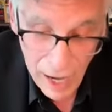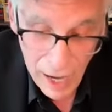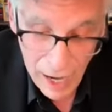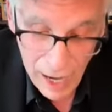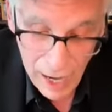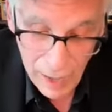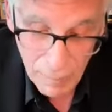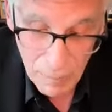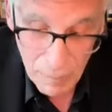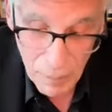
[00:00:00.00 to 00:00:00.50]

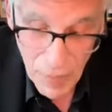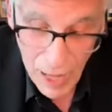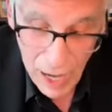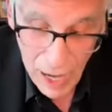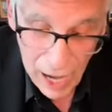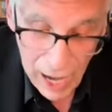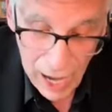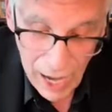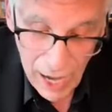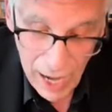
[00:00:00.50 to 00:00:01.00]
Um,
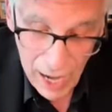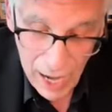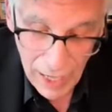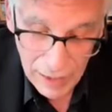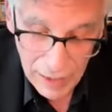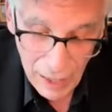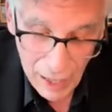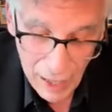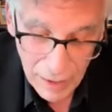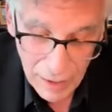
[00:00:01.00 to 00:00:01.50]

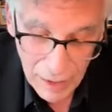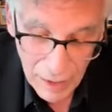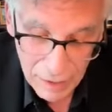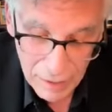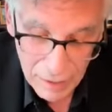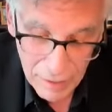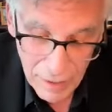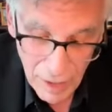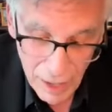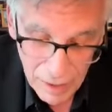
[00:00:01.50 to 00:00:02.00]
I, I, on a
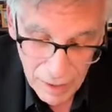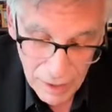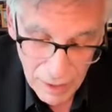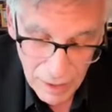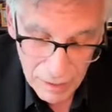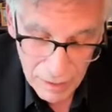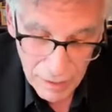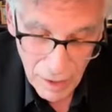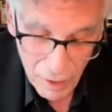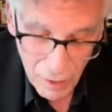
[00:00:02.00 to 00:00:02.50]
on
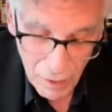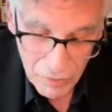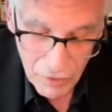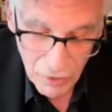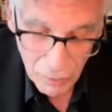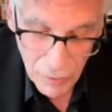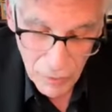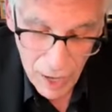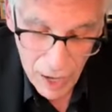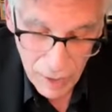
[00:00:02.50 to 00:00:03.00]
a
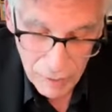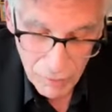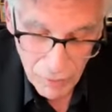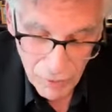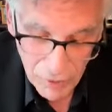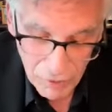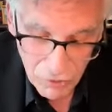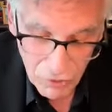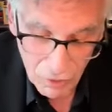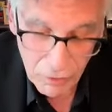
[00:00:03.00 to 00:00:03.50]
also
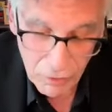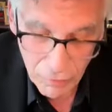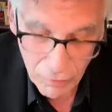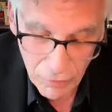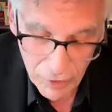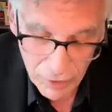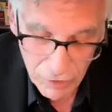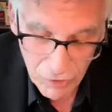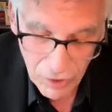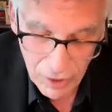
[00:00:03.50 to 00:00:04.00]
nonfiction or a
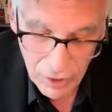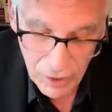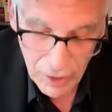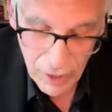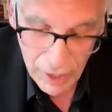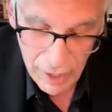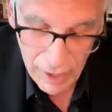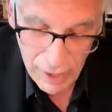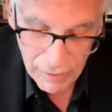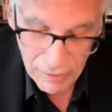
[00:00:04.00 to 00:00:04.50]
fiction
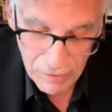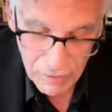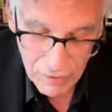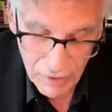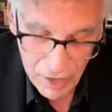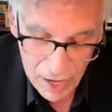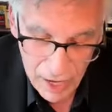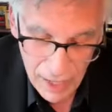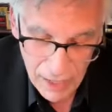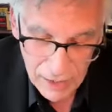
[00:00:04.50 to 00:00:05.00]
uh,
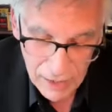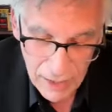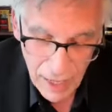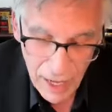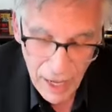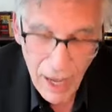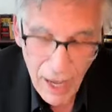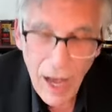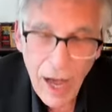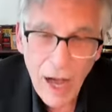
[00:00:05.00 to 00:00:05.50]
side,
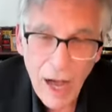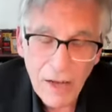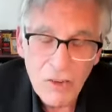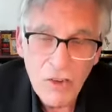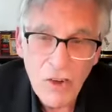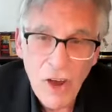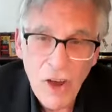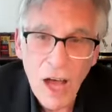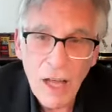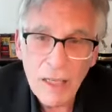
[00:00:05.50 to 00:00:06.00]
uh,
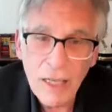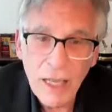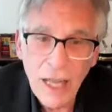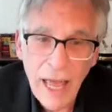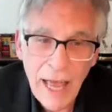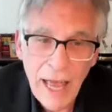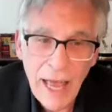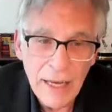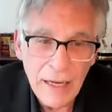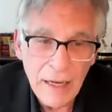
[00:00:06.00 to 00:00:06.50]
Jon
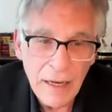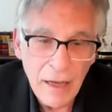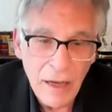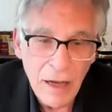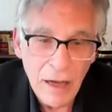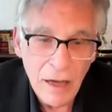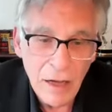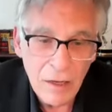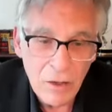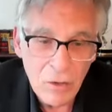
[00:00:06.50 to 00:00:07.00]
Land,
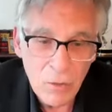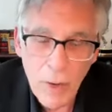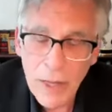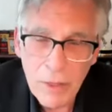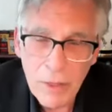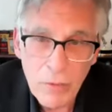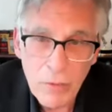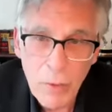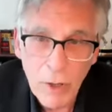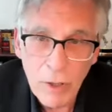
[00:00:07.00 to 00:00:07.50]
a
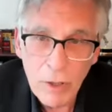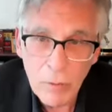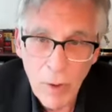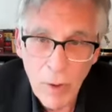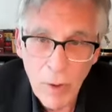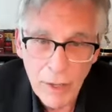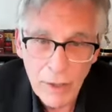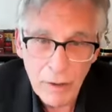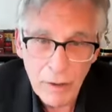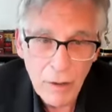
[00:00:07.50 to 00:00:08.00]
great thriller
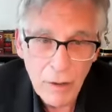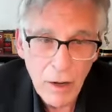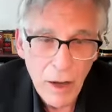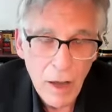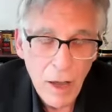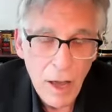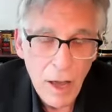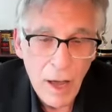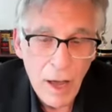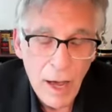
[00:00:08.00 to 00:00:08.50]
writer,
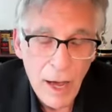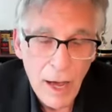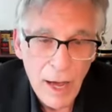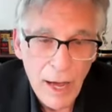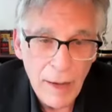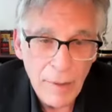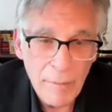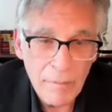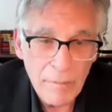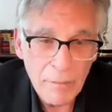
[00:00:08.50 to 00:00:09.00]

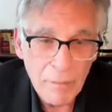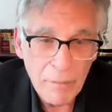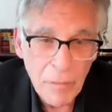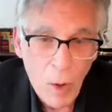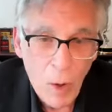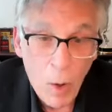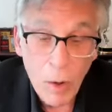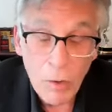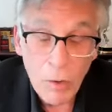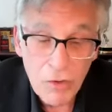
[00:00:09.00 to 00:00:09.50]
um,
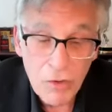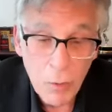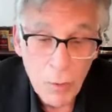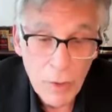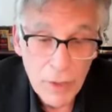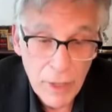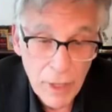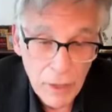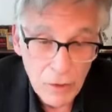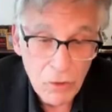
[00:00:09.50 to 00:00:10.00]
also
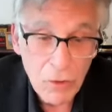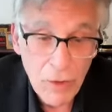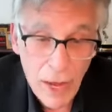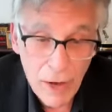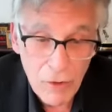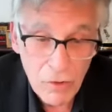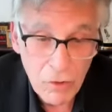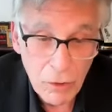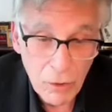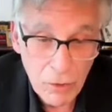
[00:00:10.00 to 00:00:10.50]
in the
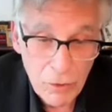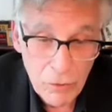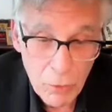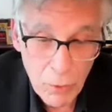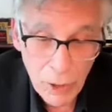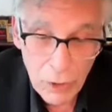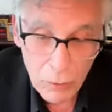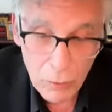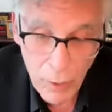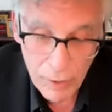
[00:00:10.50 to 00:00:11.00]
International
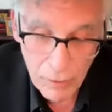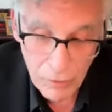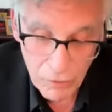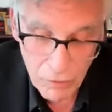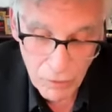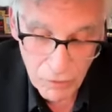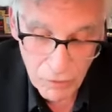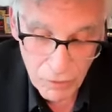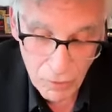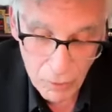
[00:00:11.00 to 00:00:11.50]
Thriller
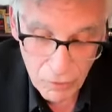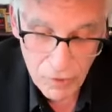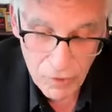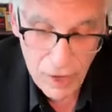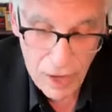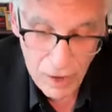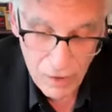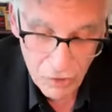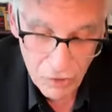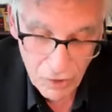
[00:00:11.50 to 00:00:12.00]
Writers
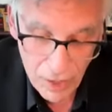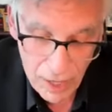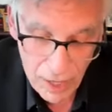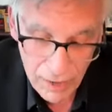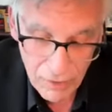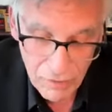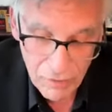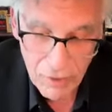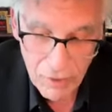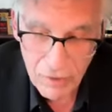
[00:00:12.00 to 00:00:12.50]
Association,
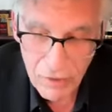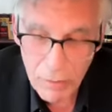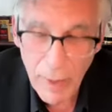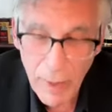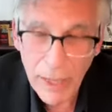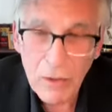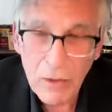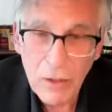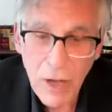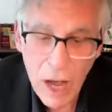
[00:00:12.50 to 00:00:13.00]
as is
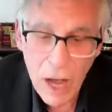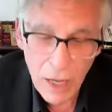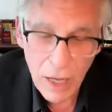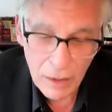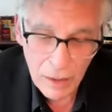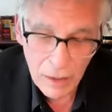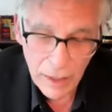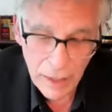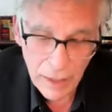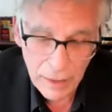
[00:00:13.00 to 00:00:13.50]
Michael
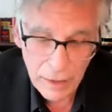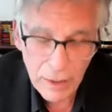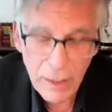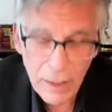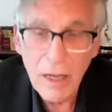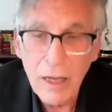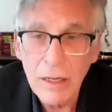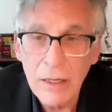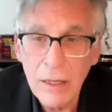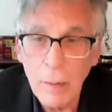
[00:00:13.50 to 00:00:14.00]
Connelly and
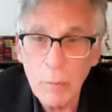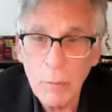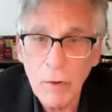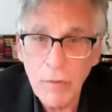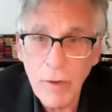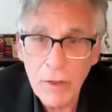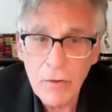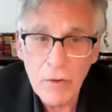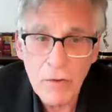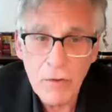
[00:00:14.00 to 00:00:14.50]
a number of
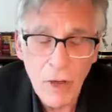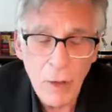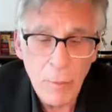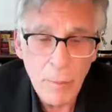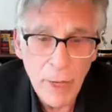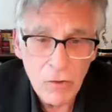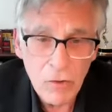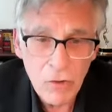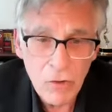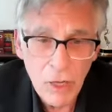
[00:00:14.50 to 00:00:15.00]
others I'll
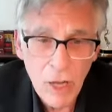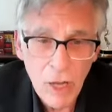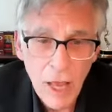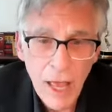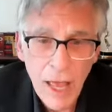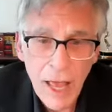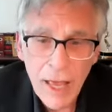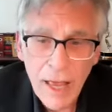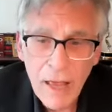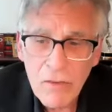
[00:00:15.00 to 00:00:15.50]
mention.
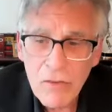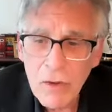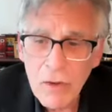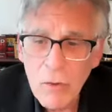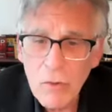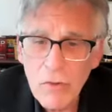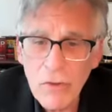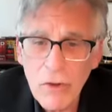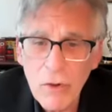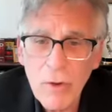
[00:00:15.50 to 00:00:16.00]
He has a new
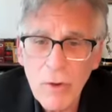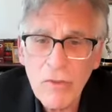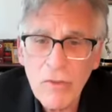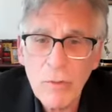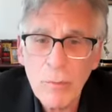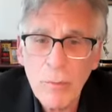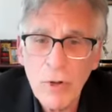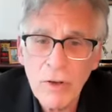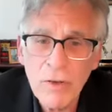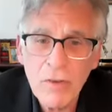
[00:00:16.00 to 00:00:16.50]
series
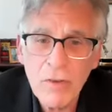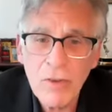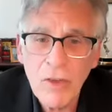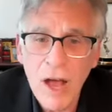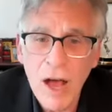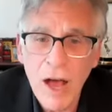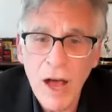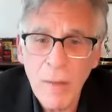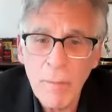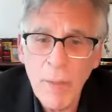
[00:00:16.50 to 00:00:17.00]
of books
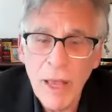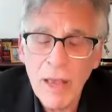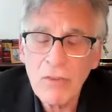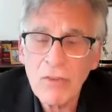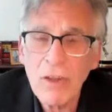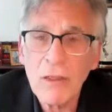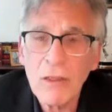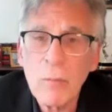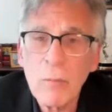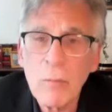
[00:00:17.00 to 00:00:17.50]
uh, based
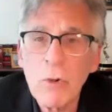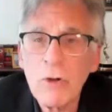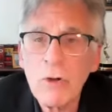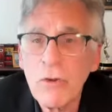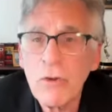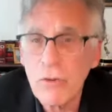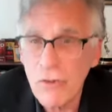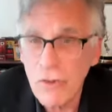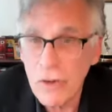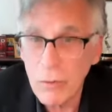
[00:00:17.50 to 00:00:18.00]
on the
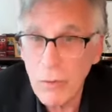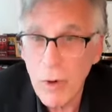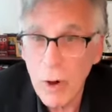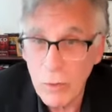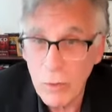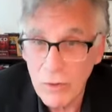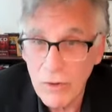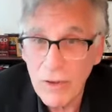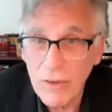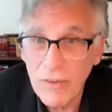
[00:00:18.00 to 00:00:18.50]
Murder She
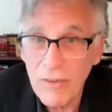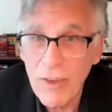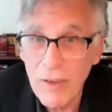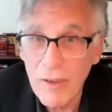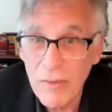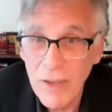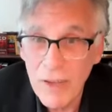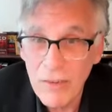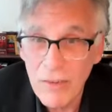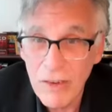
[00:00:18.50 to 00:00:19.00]
Wrote
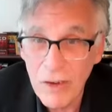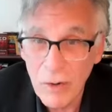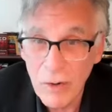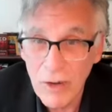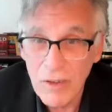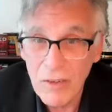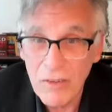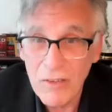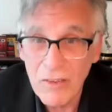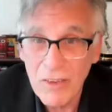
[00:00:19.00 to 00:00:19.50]
TV
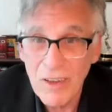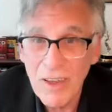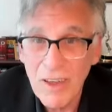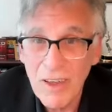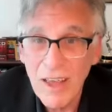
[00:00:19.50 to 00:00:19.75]
series